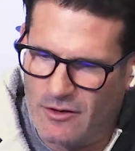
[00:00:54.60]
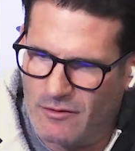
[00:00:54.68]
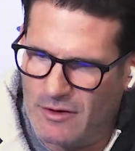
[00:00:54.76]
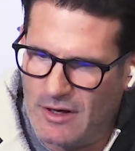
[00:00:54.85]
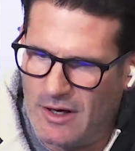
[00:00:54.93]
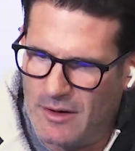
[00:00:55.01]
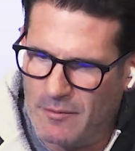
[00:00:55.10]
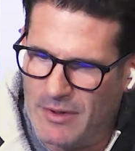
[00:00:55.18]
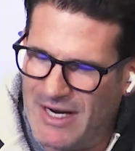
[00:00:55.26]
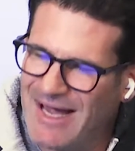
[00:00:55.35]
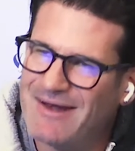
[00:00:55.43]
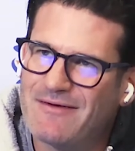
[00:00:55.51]
know,
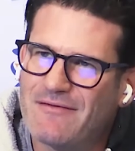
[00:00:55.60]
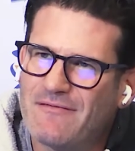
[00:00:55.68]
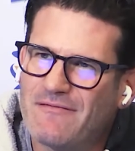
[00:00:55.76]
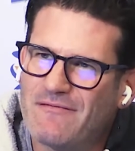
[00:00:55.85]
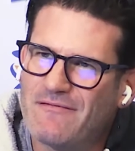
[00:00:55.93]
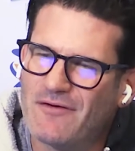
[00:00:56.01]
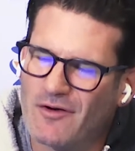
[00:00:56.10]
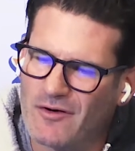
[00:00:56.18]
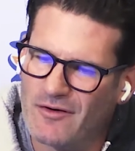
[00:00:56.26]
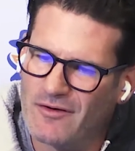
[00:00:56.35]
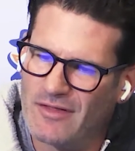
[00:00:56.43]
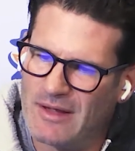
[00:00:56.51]
but not
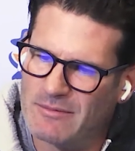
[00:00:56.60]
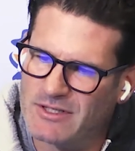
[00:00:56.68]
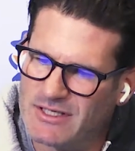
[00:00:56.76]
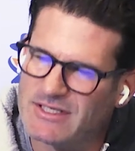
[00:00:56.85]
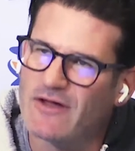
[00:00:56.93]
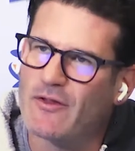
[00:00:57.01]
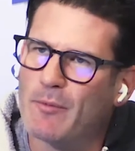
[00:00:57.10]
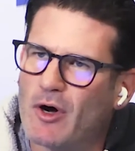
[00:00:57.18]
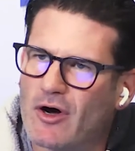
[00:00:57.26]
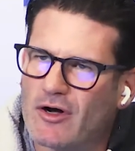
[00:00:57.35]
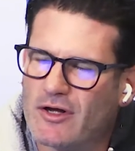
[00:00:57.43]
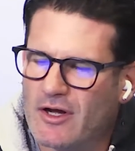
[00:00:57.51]
for them to sell the
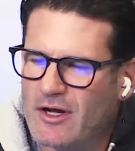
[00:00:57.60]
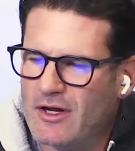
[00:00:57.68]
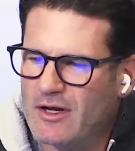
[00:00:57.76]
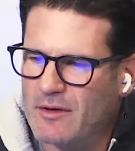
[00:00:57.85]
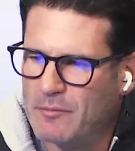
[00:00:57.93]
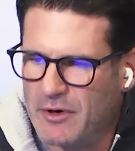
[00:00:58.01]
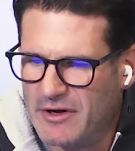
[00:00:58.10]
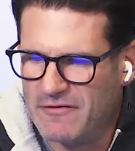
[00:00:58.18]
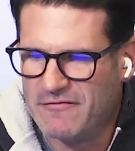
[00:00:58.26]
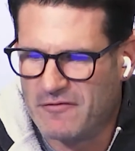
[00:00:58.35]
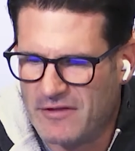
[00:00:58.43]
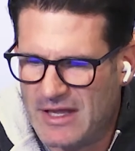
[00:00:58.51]
book,
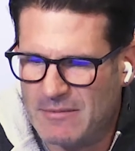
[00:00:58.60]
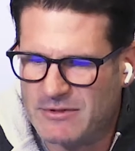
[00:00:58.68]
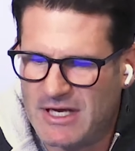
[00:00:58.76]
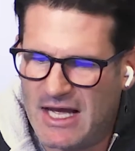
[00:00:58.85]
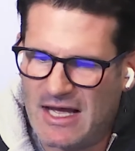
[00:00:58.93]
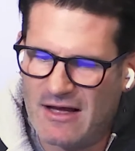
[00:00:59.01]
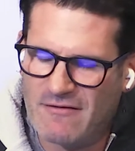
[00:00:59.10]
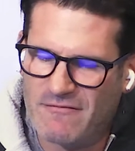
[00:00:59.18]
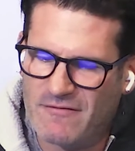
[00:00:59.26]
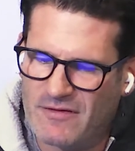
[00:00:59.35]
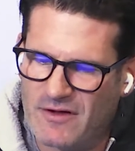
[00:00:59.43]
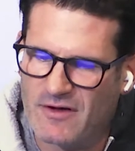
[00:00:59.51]
but for them to
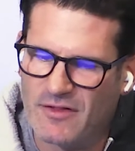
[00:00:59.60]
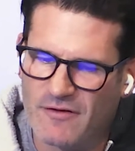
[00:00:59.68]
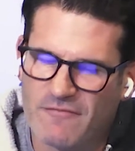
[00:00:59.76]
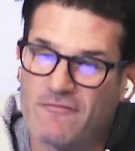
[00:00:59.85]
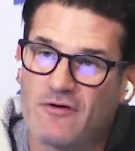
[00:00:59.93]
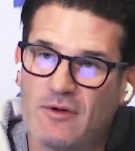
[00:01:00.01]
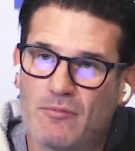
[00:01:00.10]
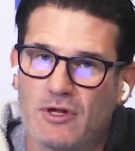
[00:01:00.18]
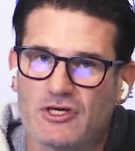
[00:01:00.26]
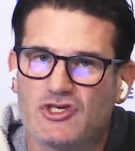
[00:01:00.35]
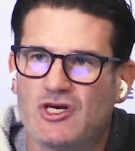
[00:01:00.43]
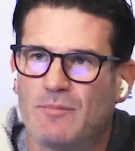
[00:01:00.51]
have the free
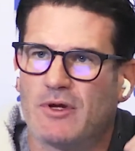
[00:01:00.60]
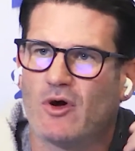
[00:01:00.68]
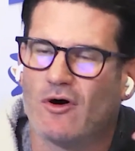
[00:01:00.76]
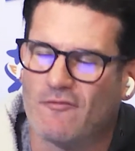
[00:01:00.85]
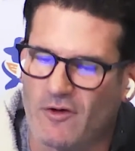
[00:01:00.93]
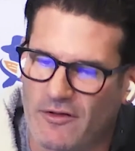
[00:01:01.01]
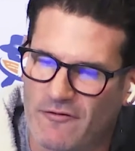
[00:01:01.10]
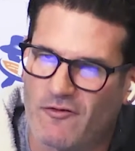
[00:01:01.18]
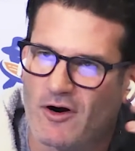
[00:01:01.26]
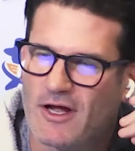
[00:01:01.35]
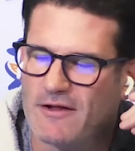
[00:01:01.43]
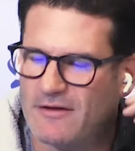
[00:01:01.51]
plus shipping offer on the
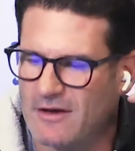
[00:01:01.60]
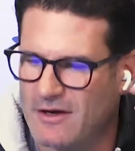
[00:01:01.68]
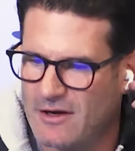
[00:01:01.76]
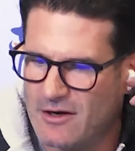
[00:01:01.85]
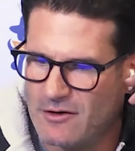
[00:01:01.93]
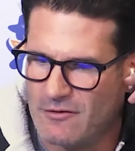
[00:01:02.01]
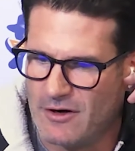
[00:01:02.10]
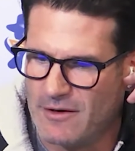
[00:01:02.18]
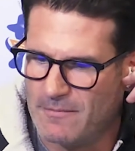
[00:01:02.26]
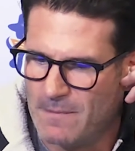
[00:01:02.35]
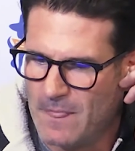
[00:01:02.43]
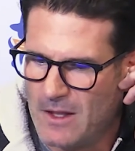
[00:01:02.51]
front end,
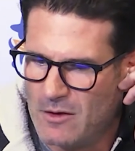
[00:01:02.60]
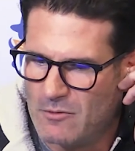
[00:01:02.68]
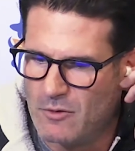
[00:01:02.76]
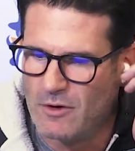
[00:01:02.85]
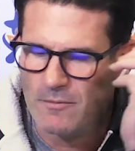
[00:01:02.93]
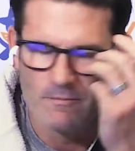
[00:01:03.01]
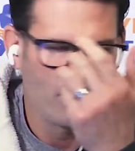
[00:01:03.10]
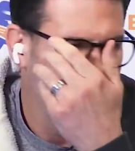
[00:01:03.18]
right? Well,